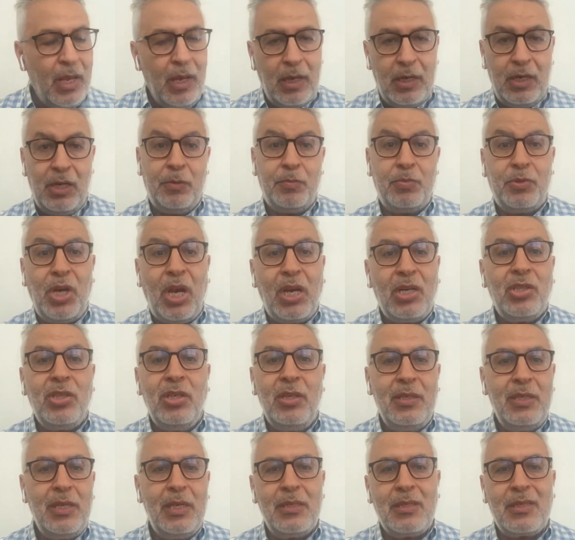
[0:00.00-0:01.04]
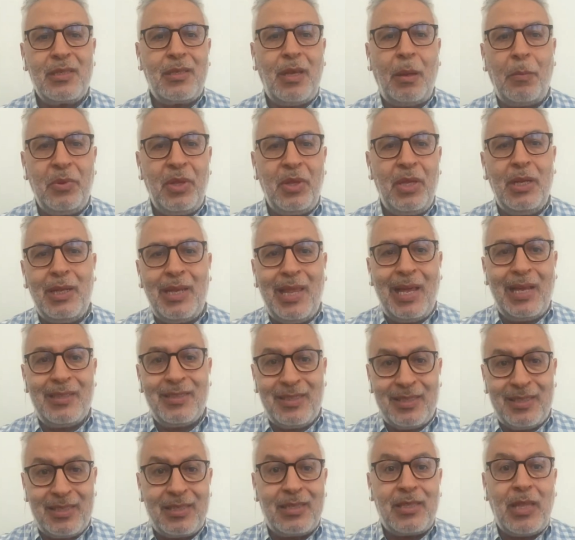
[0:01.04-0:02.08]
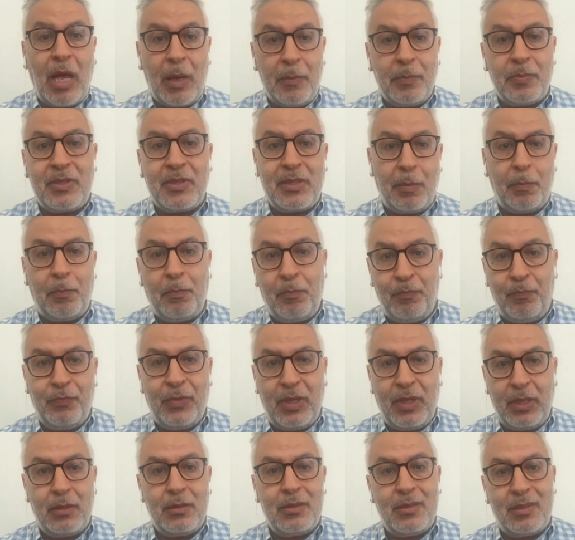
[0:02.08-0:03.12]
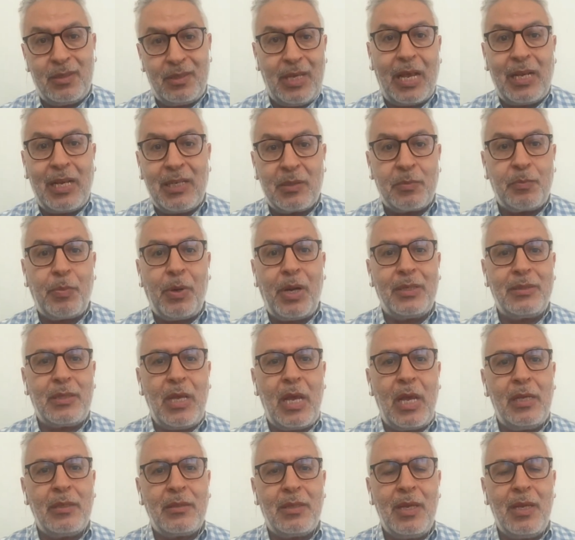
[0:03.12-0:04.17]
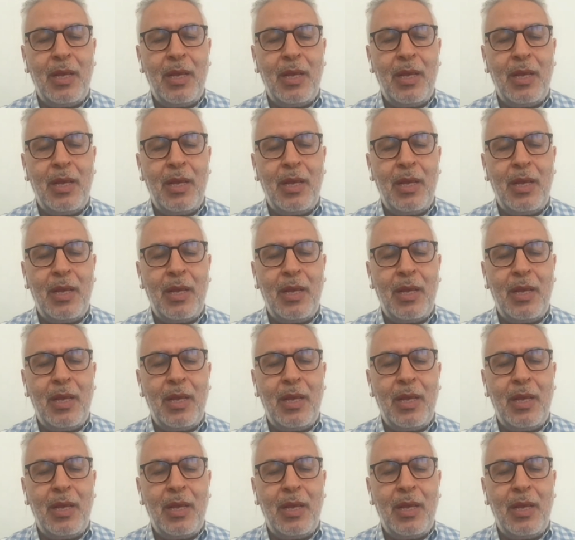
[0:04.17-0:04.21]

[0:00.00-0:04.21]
An objection is something that stops the sales process